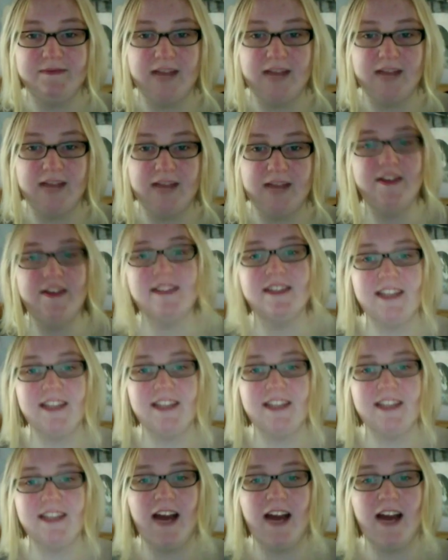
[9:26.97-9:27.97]
Obviously
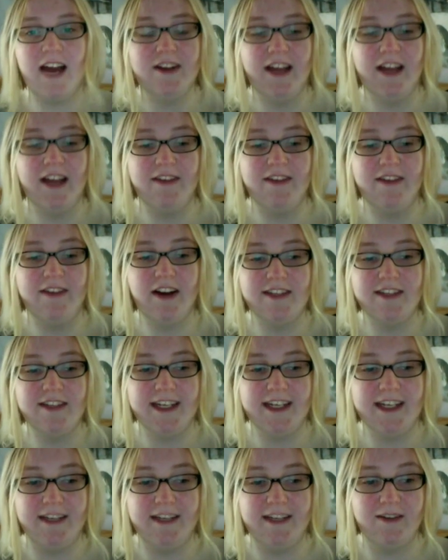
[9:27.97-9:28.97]
not in real life. They are
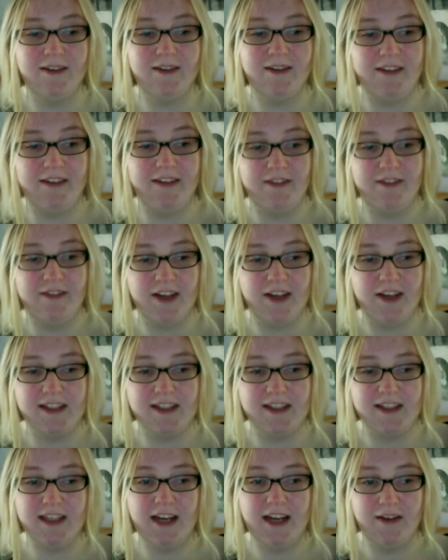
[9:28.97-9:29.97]
dating in real life. If you guys
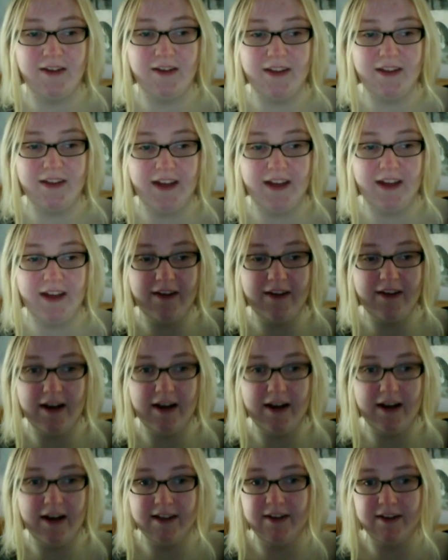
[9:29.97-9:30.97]
did not know that, they have a
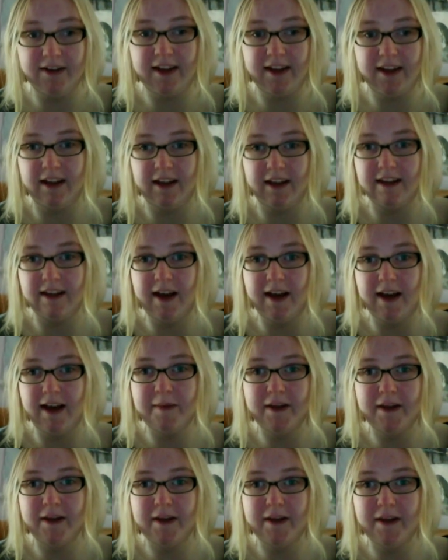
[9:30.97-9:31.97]
house and everything like that.
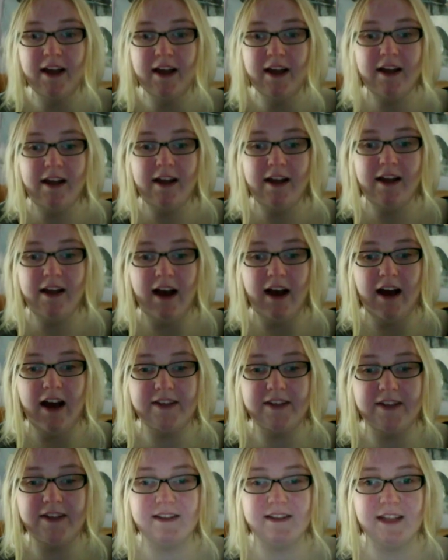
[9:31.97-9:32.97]
But
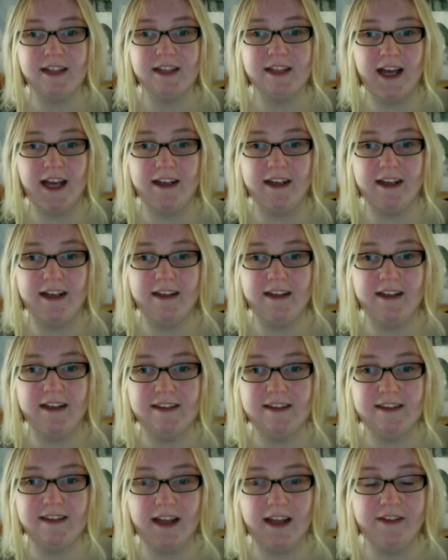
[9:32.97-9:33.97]
obviously on
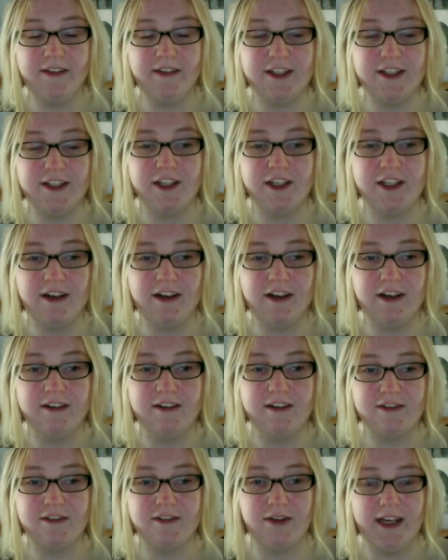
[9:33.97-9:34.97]
television or
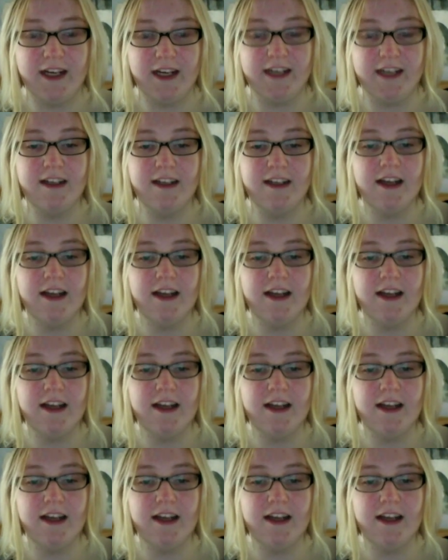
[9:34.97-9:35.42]
screen.